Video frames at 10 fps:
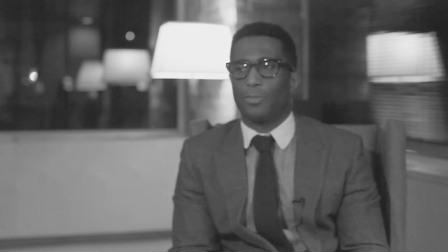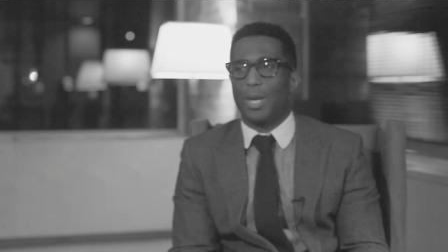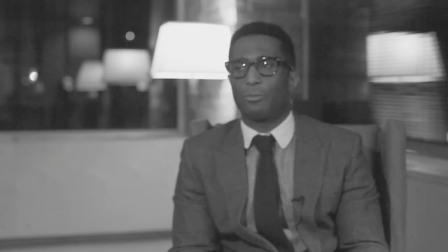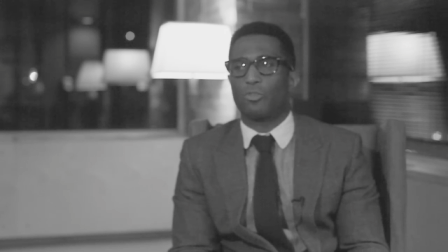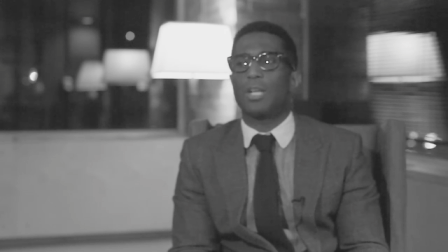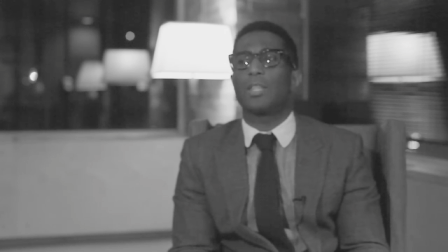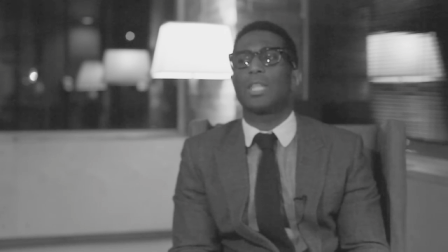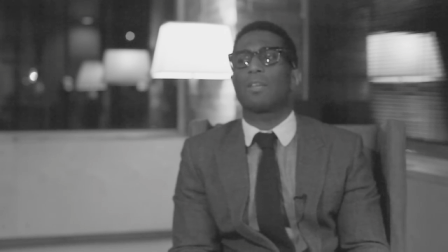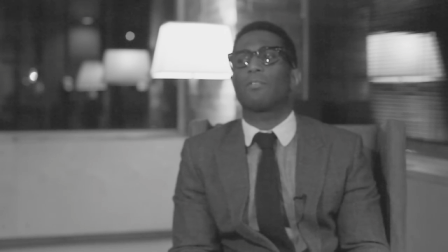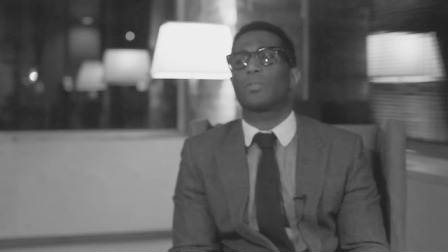but I'm trying to
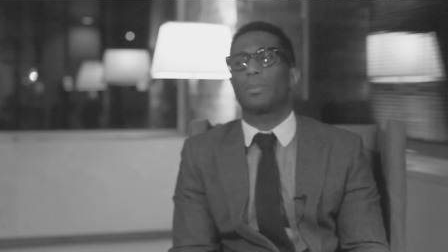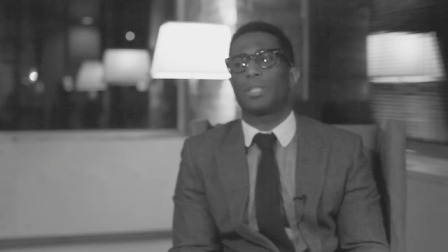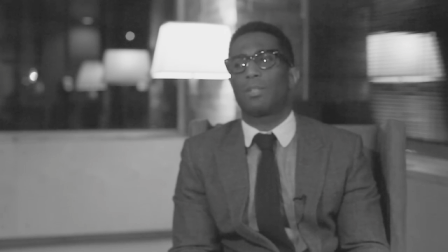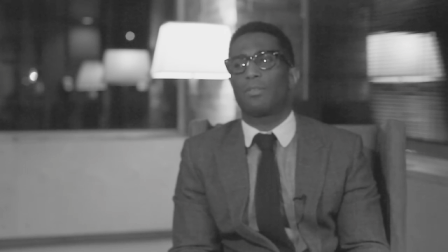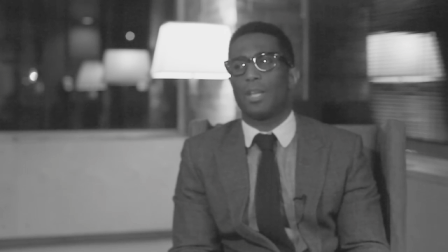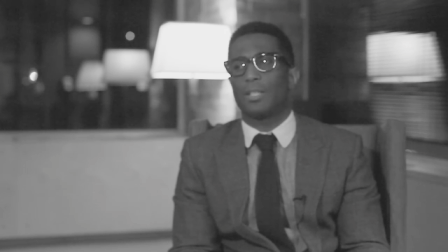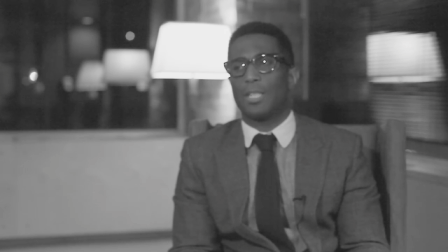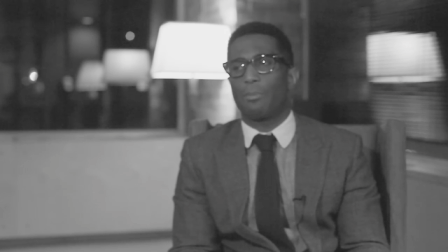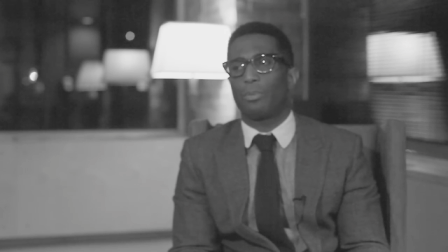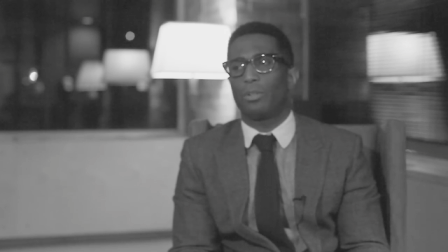think of a specific
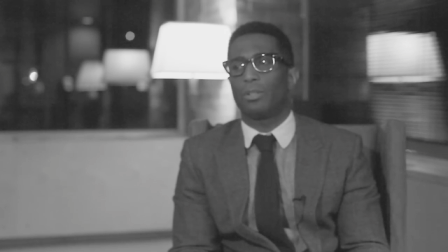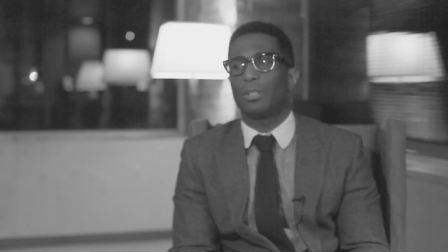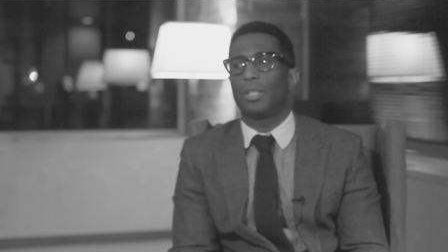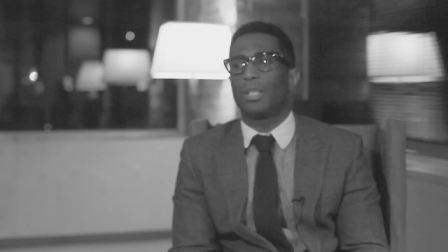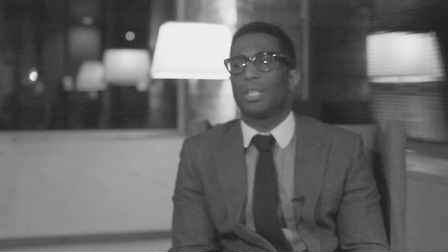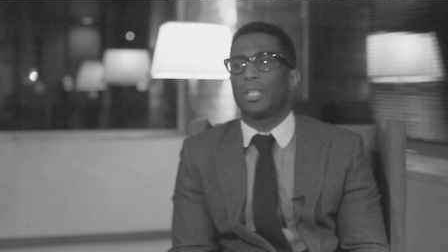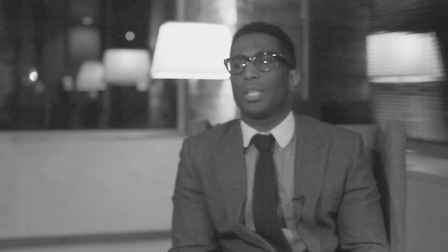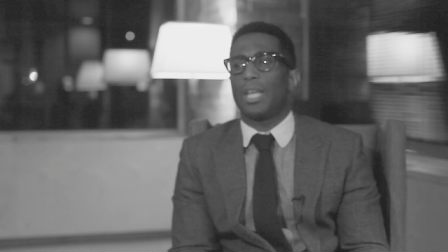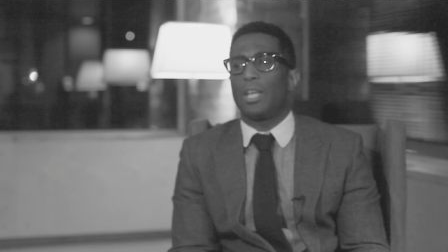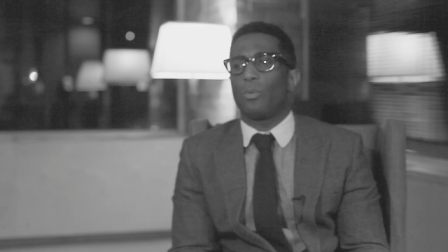example
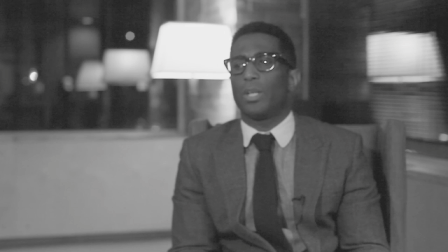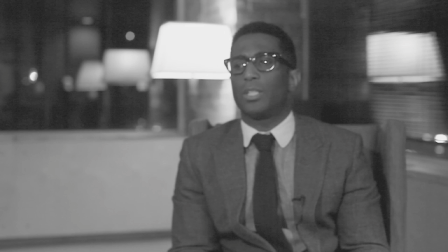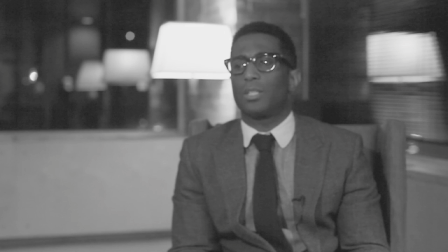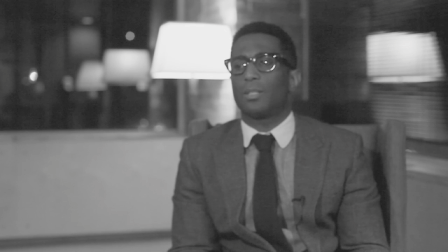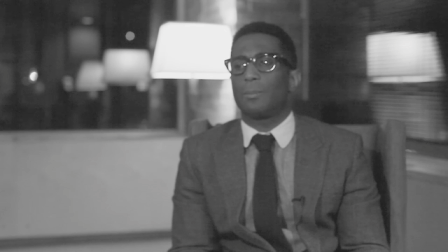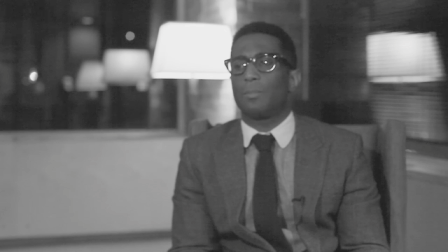in which